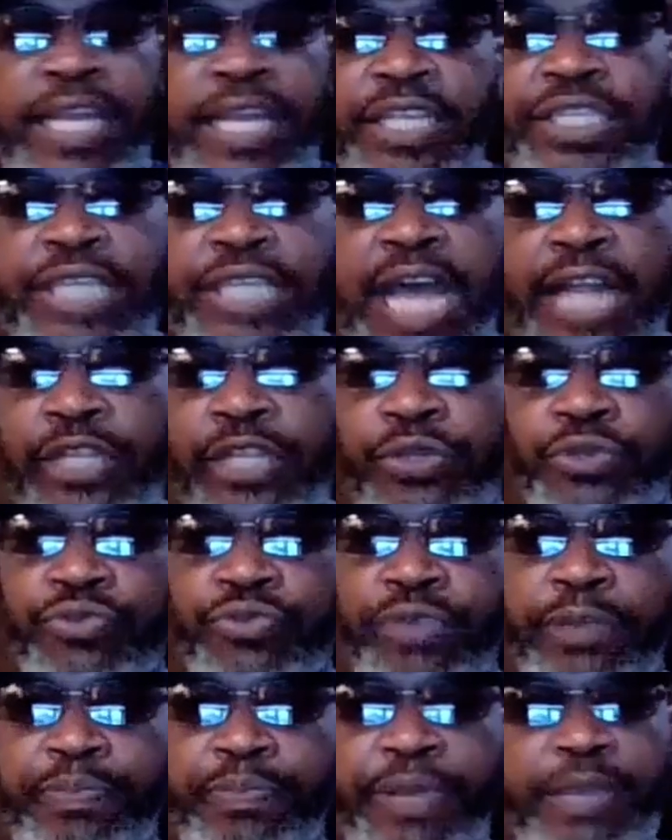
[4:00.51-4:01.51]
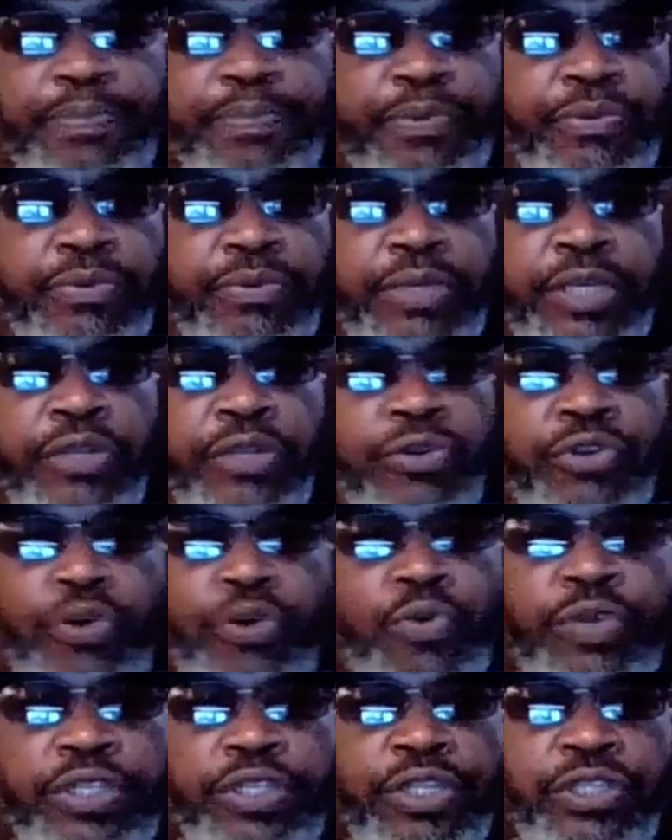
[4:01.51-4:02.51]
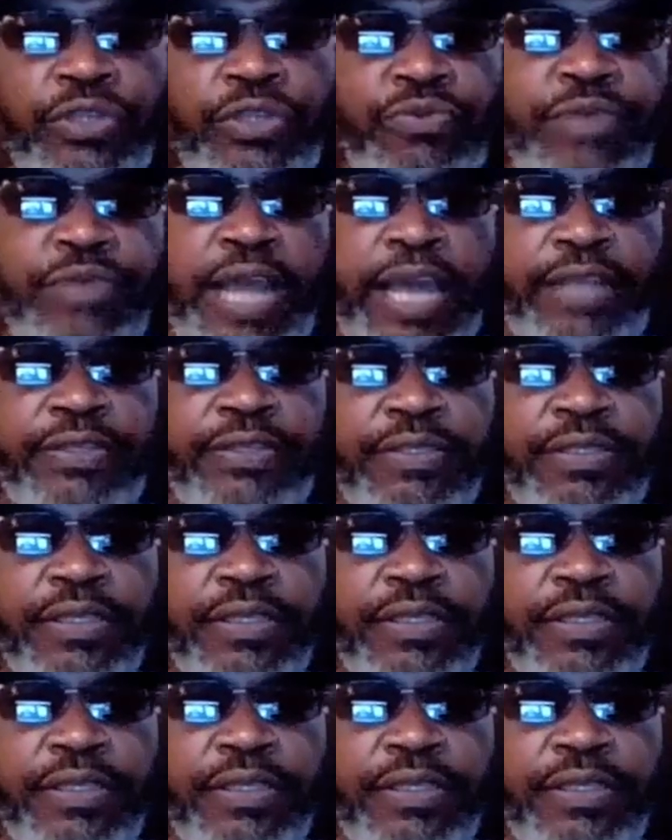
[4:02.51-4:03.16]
he just shot 2, 3 people. He don't know what to do next.